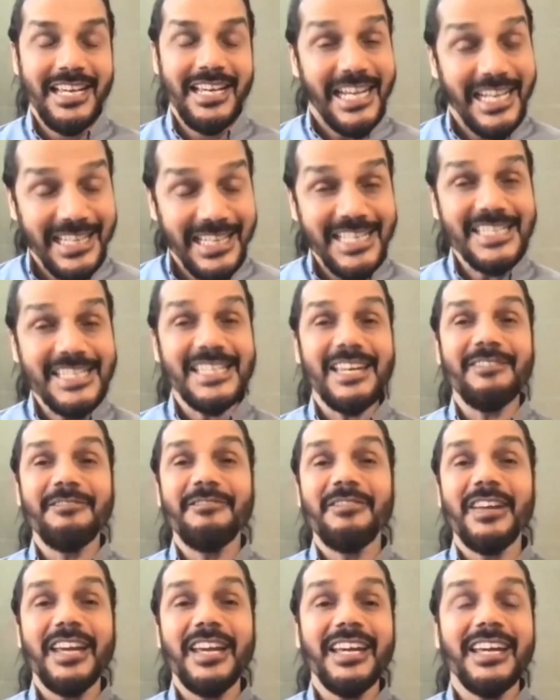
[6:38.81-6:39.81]
In the same
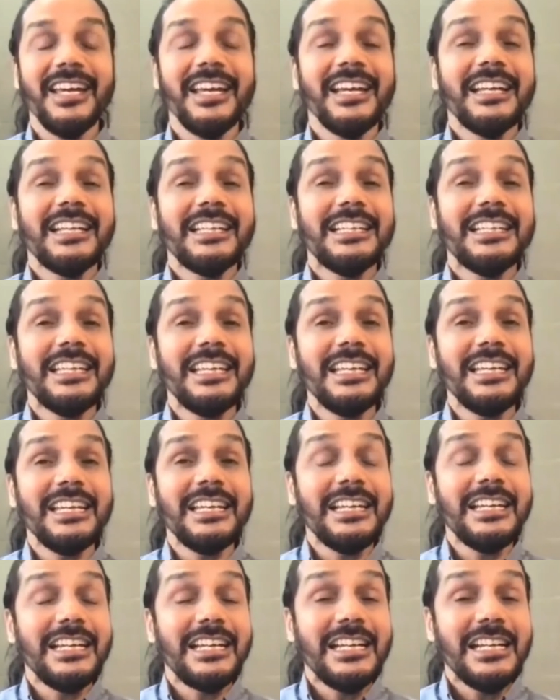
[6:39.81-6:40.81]
way, the